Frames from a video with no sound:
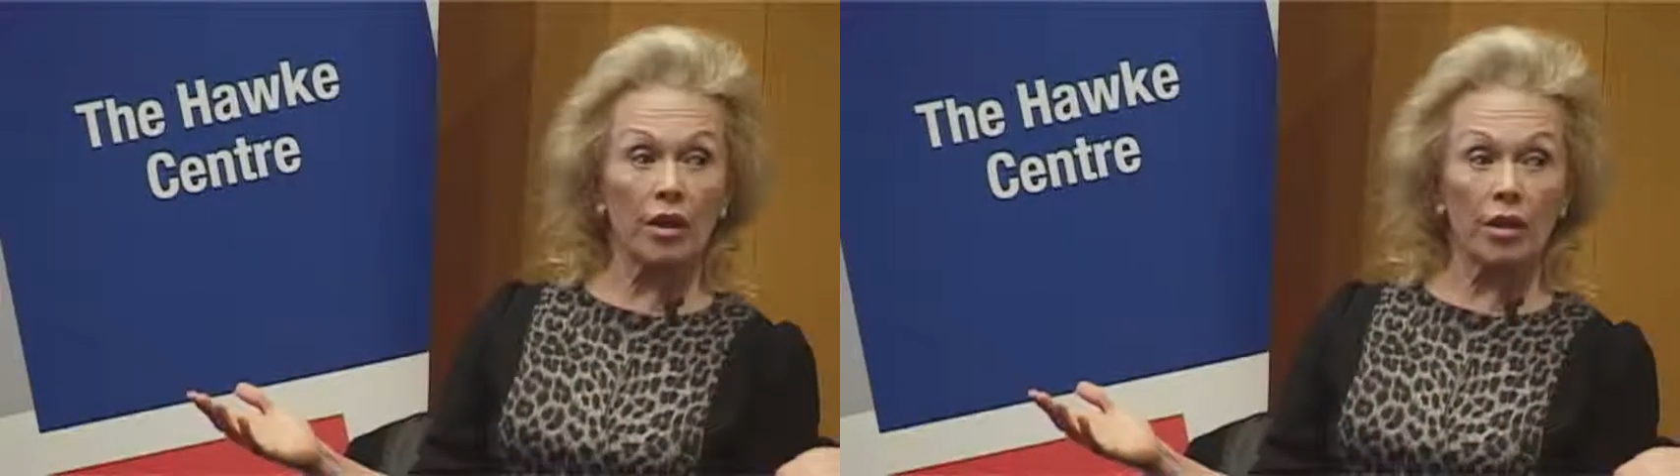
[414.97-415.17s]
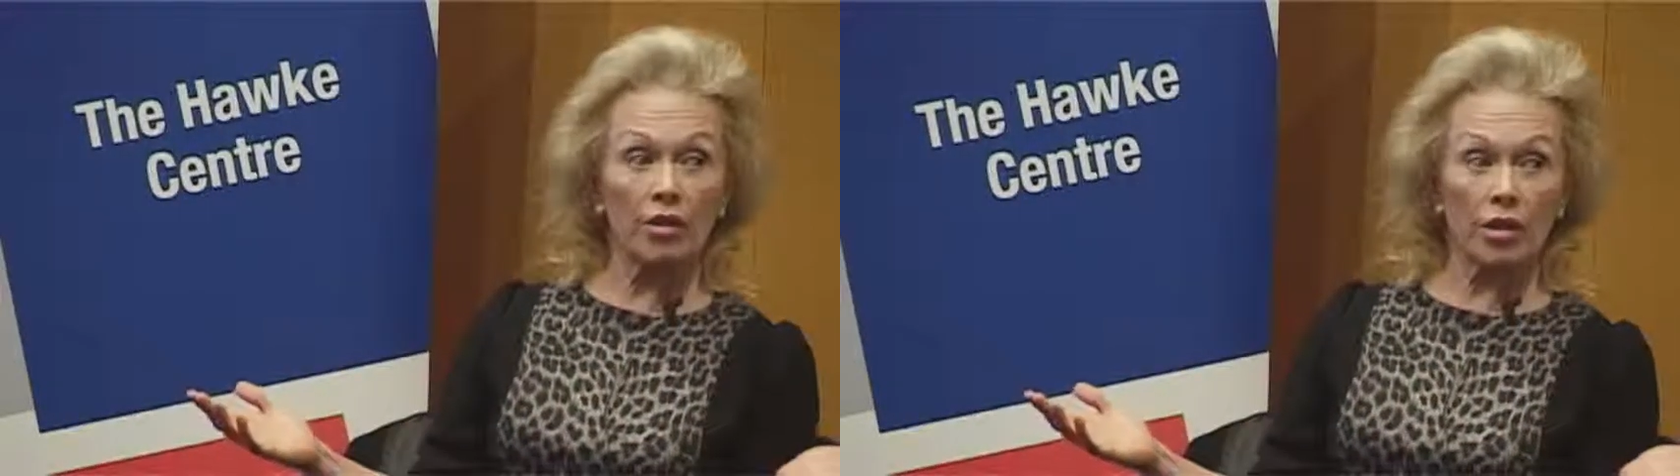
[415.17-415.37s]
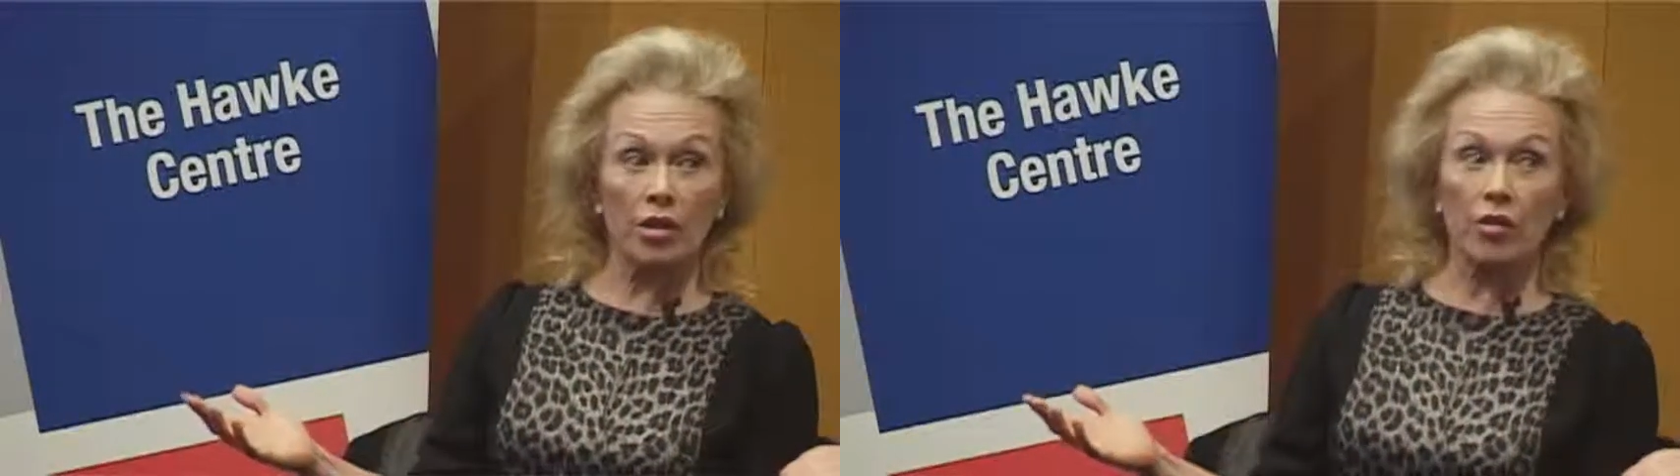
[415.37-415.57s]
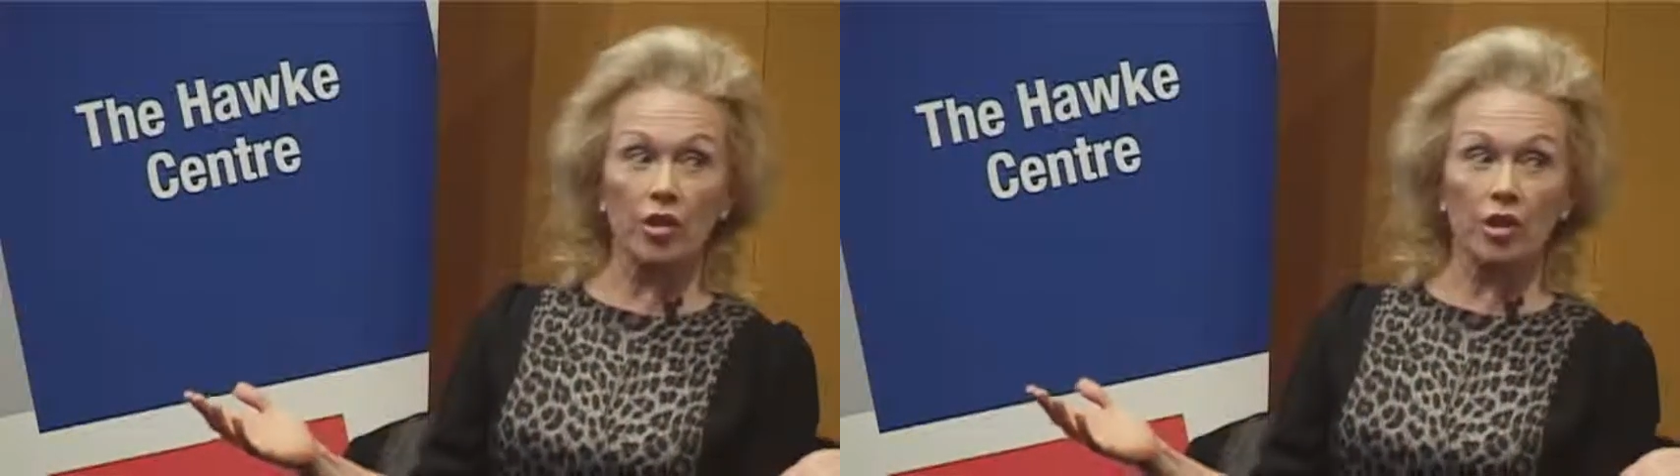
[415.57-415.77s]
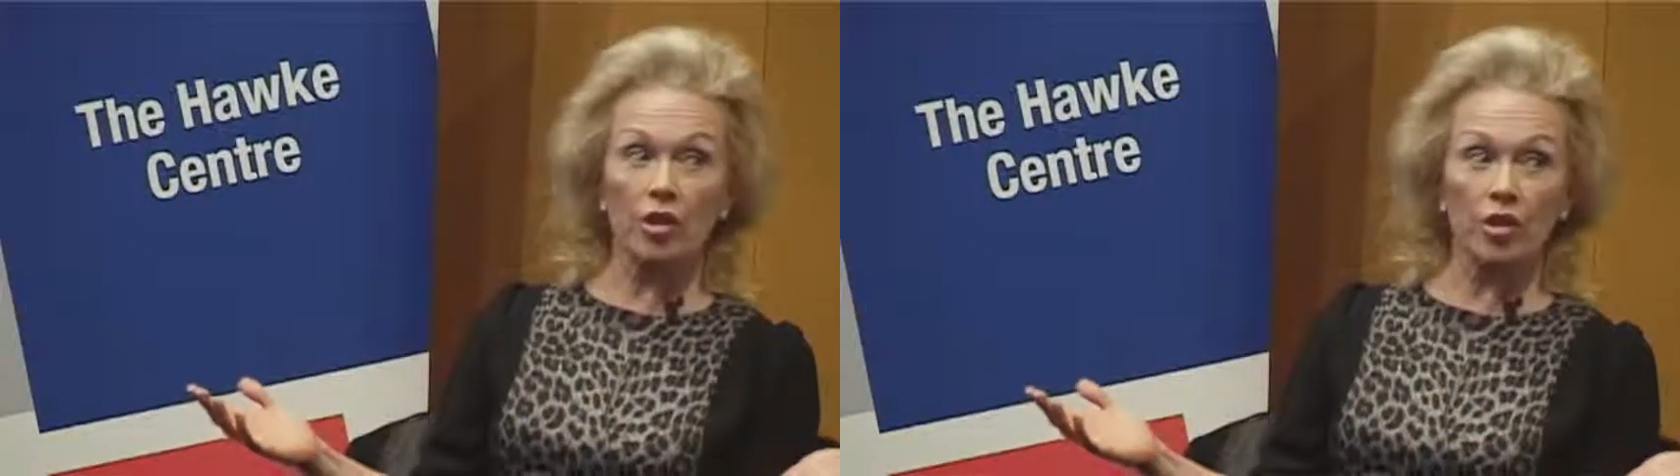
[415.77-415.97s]
the
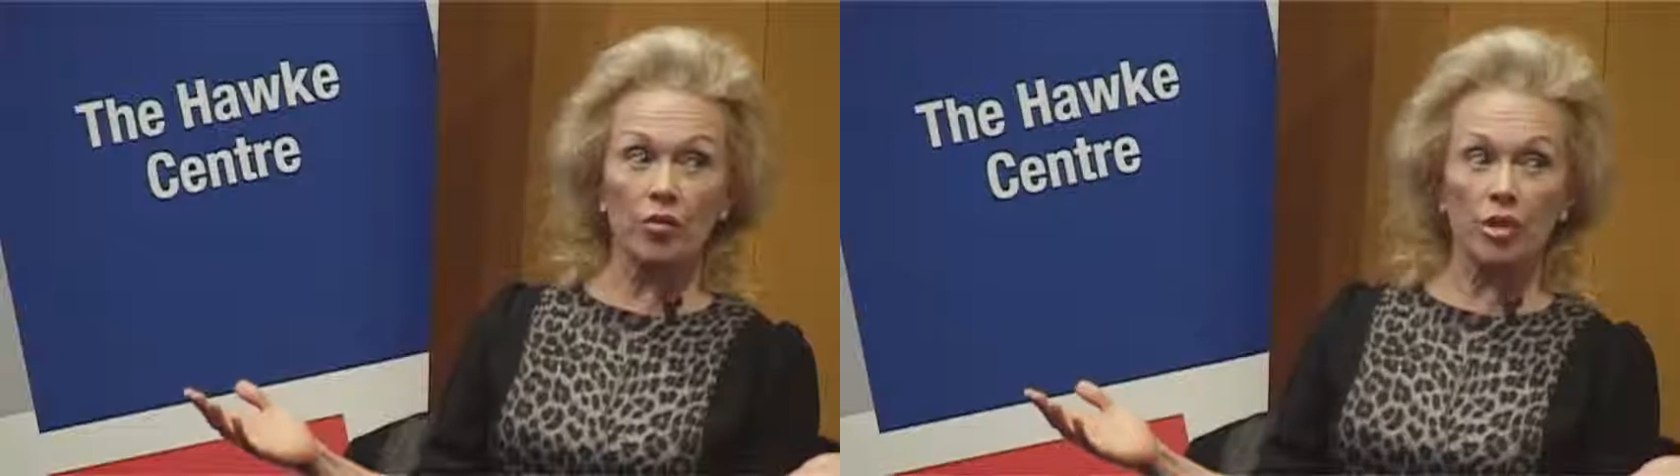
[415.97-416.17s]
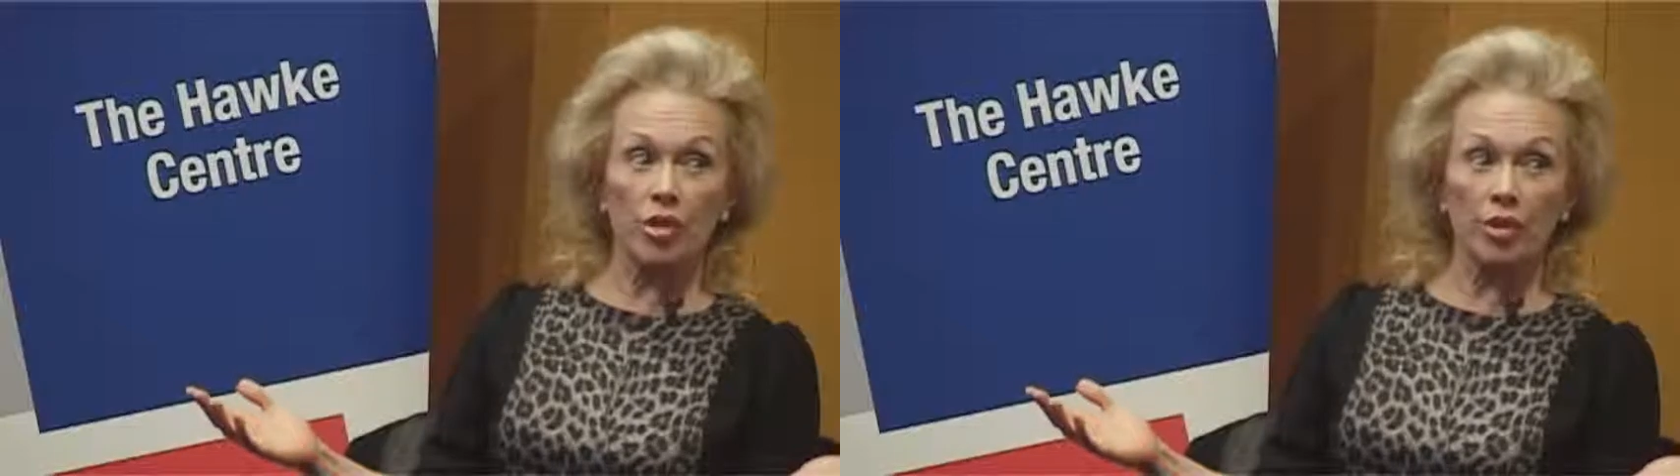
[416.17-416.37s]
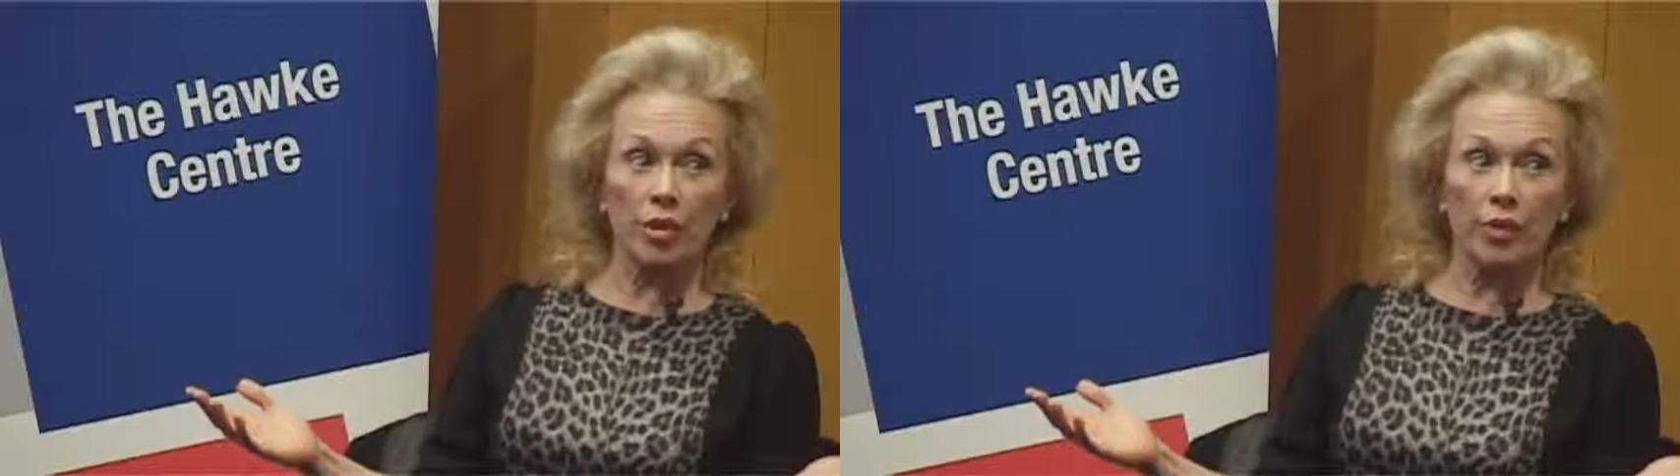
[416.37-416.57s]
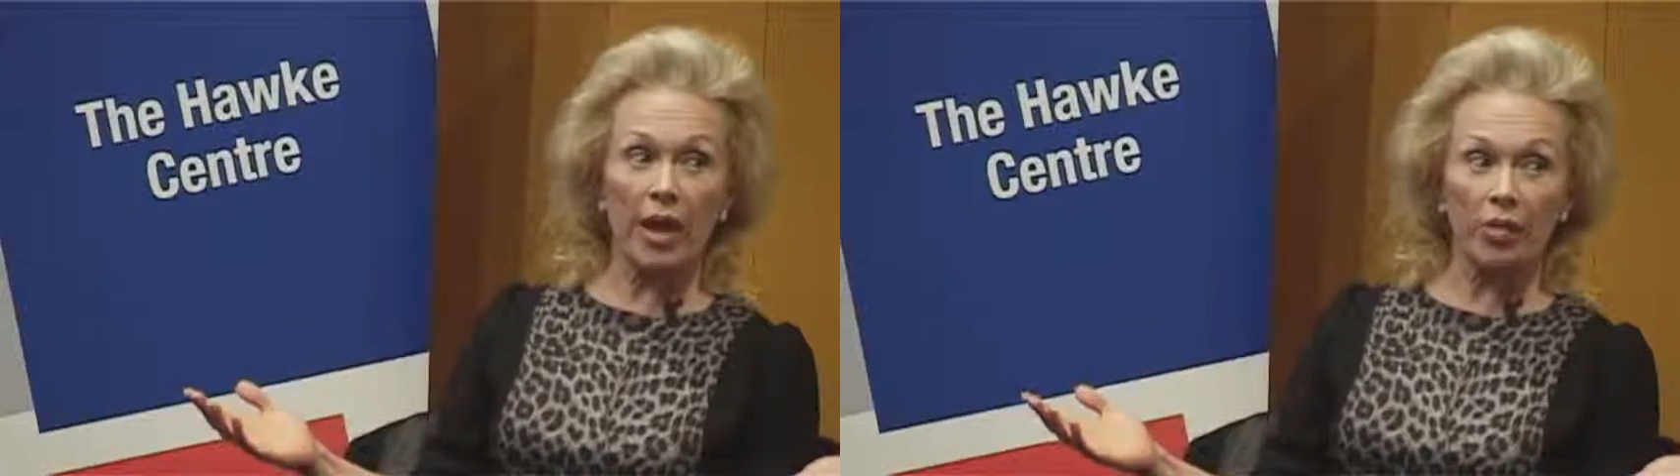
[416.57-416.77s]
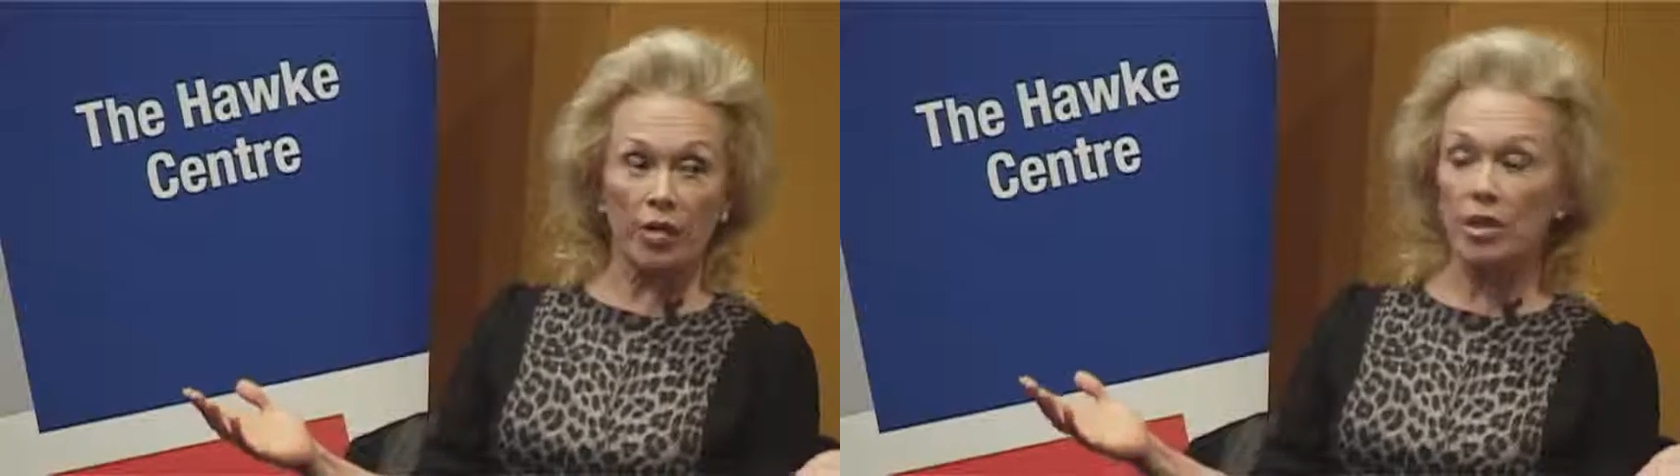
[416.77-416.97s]
Soviet Union was doing it
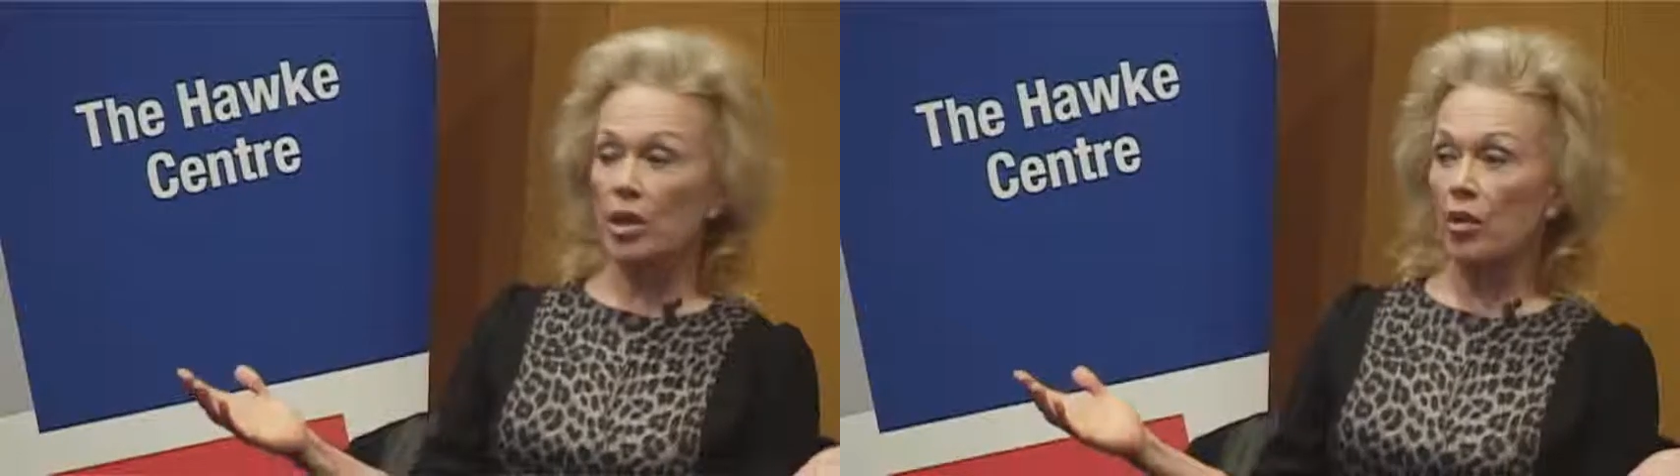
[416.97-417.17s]
backwards.